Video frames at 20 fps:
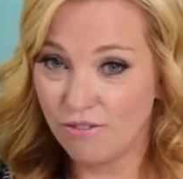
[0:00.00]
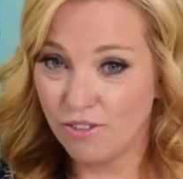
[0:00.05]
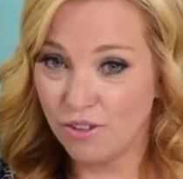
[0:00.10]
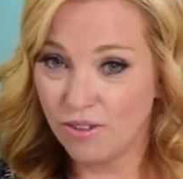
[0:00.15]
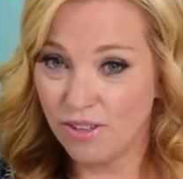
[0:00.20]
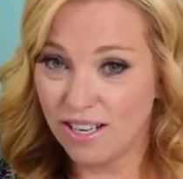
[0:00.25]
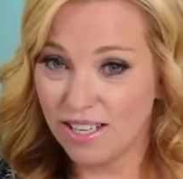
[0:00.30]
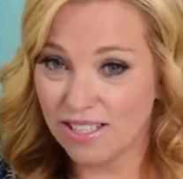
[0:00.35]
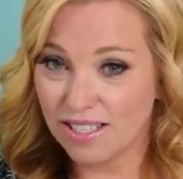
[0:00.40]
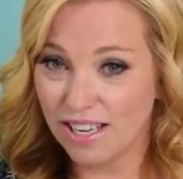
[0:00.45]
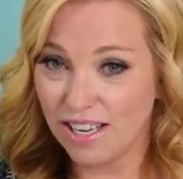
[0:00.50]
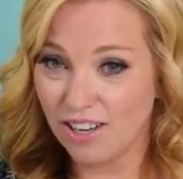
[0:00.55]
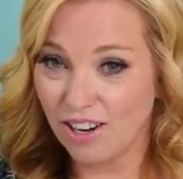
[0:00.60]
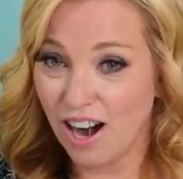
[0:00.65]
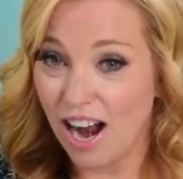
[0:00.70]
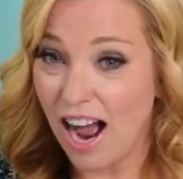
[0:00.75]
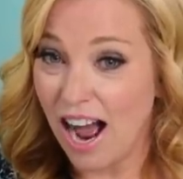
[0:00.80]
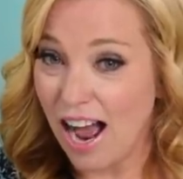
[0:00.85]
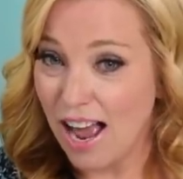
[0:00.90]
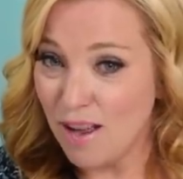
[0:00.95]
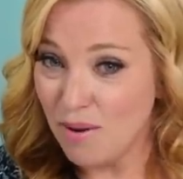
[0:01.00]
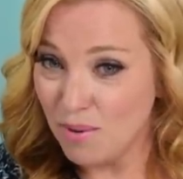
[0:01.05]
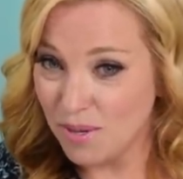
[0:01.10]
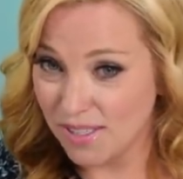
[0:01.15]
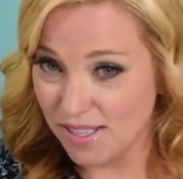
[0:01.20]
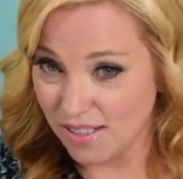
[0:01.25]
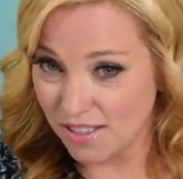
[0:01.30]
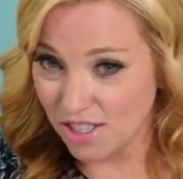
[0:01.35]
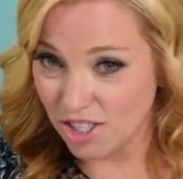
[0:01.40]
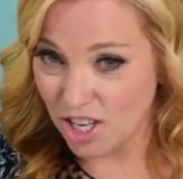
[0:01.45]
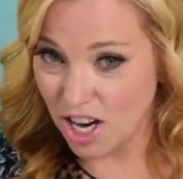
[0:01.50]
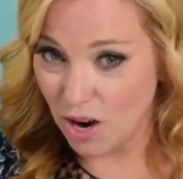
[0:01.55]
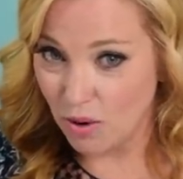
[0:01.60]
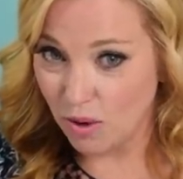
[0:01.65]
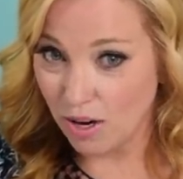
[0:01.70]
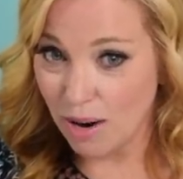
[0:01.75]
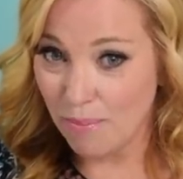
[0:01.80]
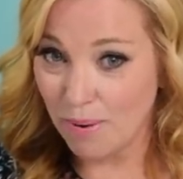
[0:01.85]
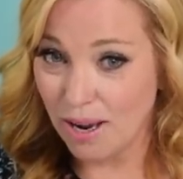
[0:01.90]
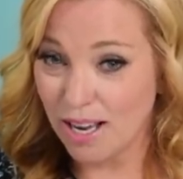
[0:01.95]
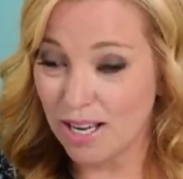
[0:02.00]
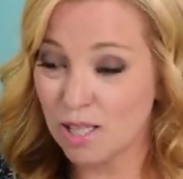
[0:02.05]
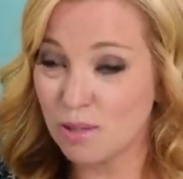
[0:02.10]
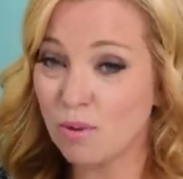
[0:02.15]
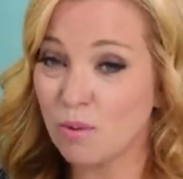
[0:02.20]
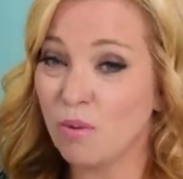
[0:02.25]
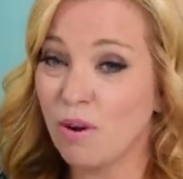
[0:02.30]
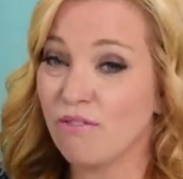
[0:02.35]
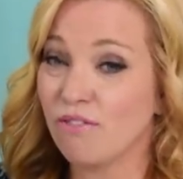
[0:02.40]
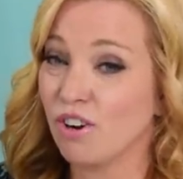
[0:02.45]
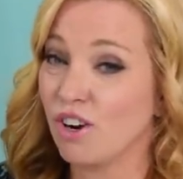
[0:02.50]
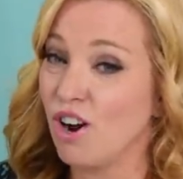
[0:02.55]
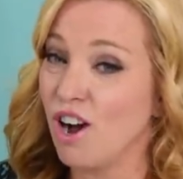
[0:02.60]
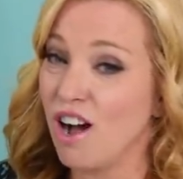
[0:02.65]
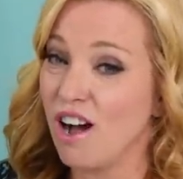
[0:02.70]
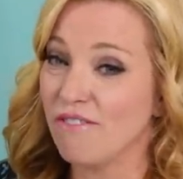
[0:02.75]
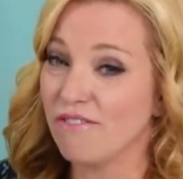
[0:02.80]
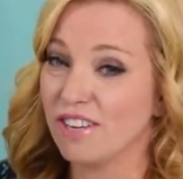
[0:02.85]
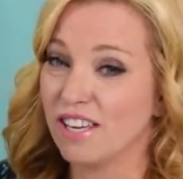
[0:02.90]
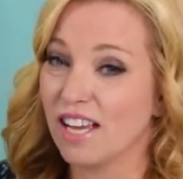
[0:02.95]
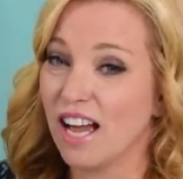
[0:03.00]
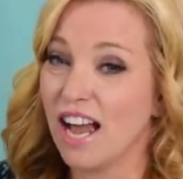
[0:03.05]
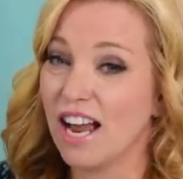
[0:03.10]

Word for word: A few days later, I was in the shower and my husband went for coffee.